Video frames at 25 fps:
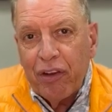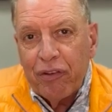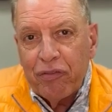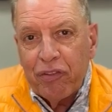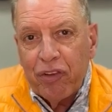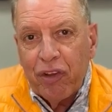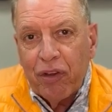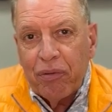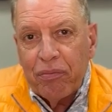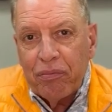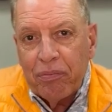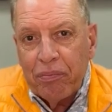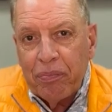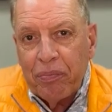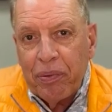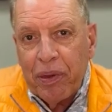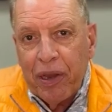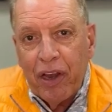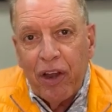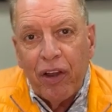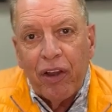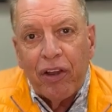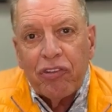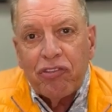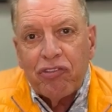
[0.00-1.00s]
of your
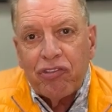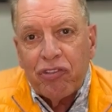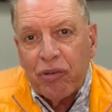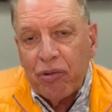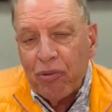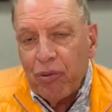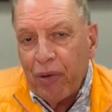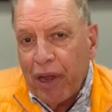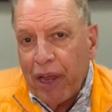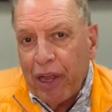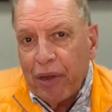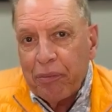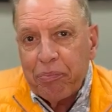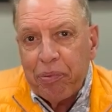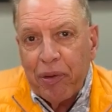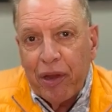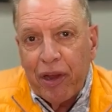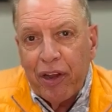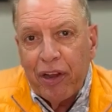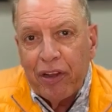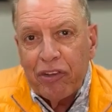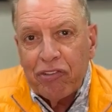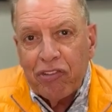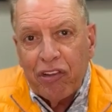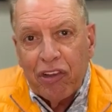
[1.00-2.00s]
parents or
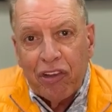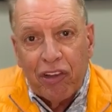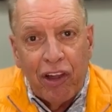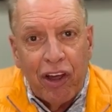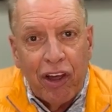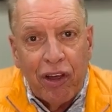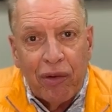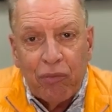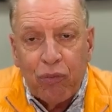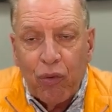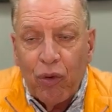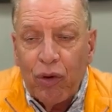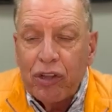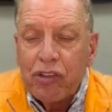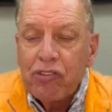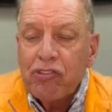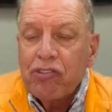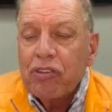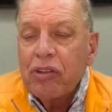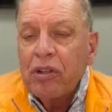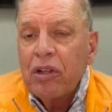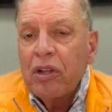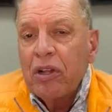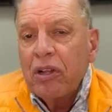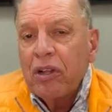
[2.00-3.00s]
grandparents or loved ones